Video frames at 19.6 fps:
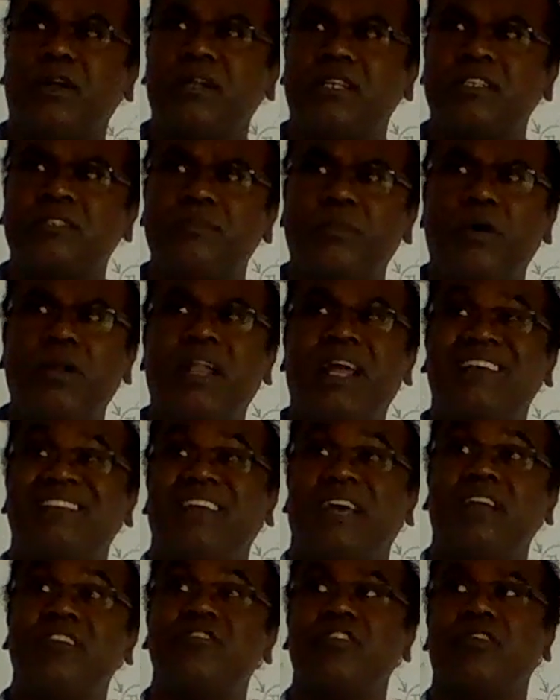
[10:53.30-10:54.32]
It's more like
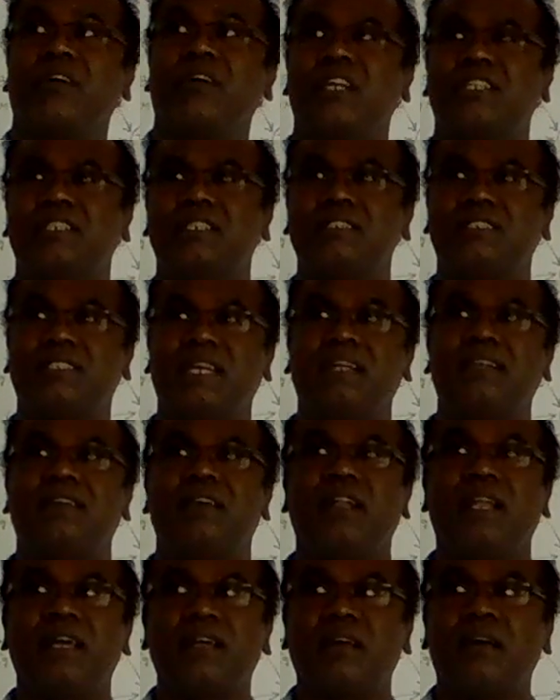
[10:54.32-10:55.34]
an interrogation center,
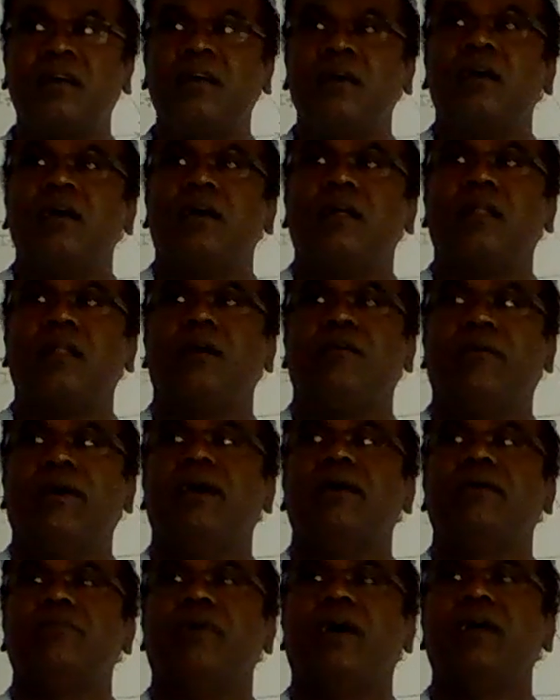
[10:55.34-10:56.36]
like
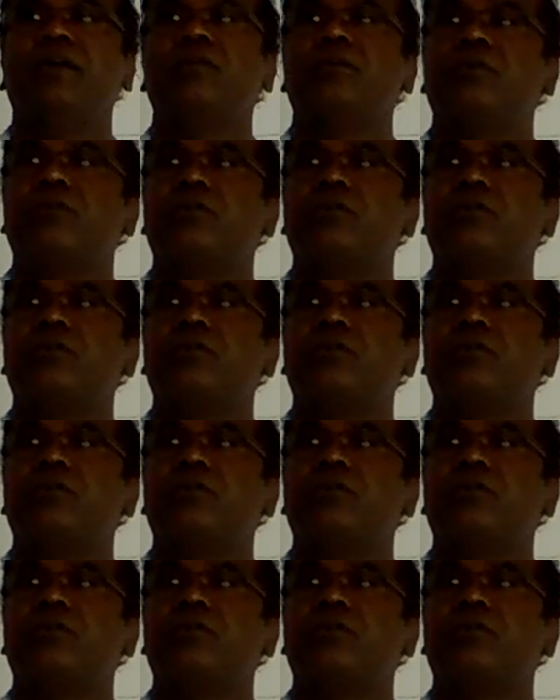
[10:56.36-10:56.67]
where you